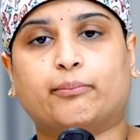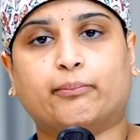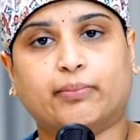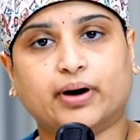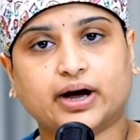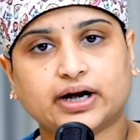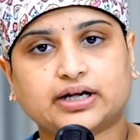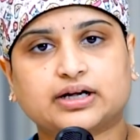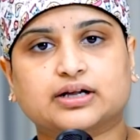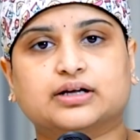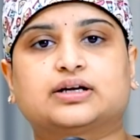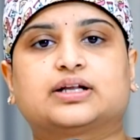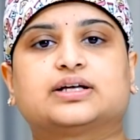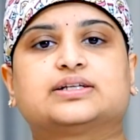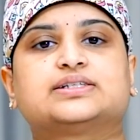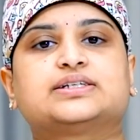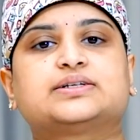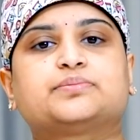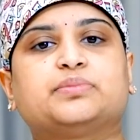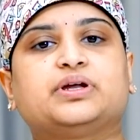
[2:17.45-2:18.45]
But
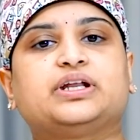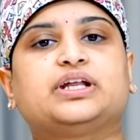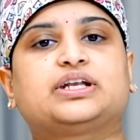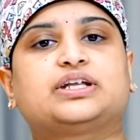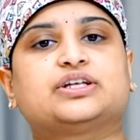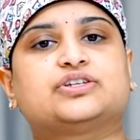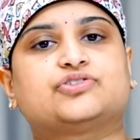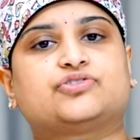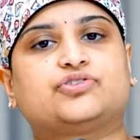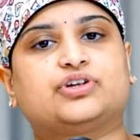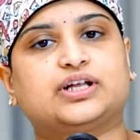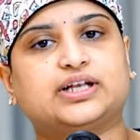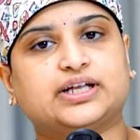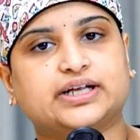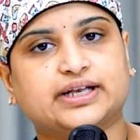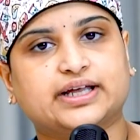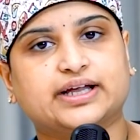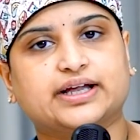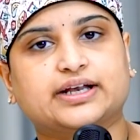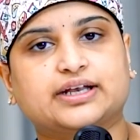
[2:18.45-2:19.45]
does it mean it is really
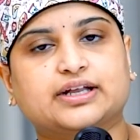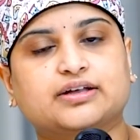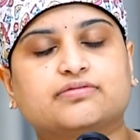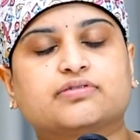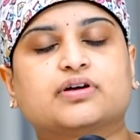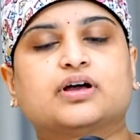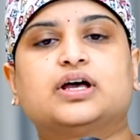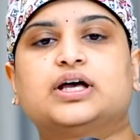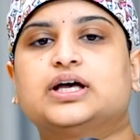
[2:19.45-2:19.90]
negative?